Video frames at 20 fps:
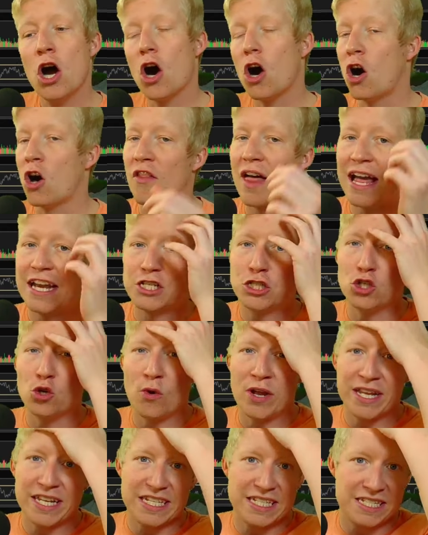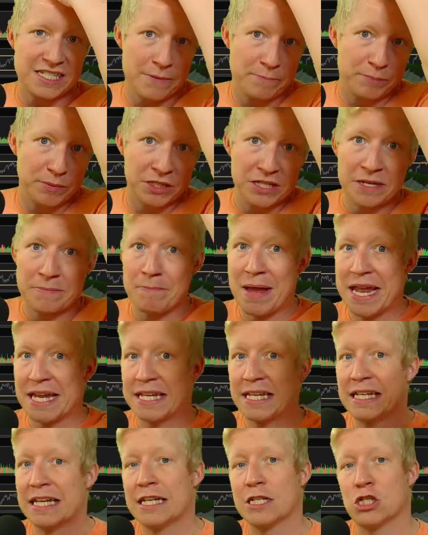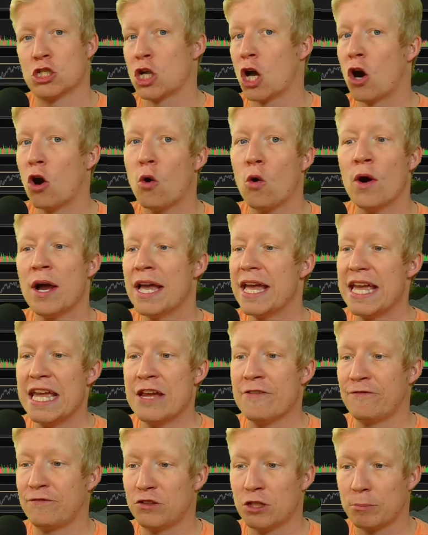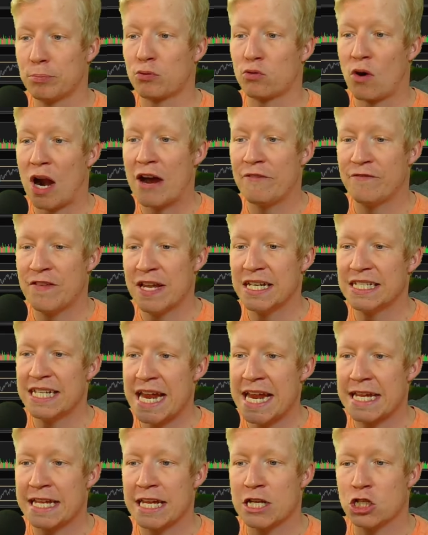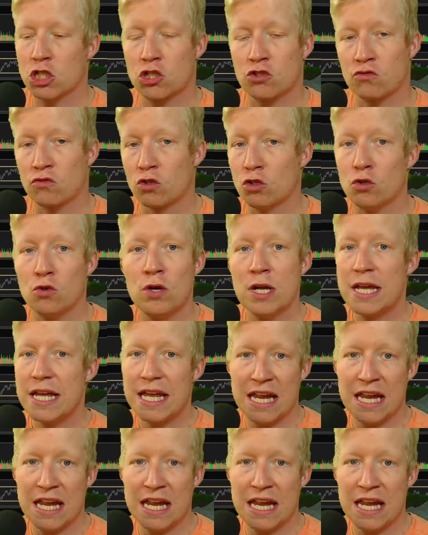All that's doing is simply making it so if the profit take is true,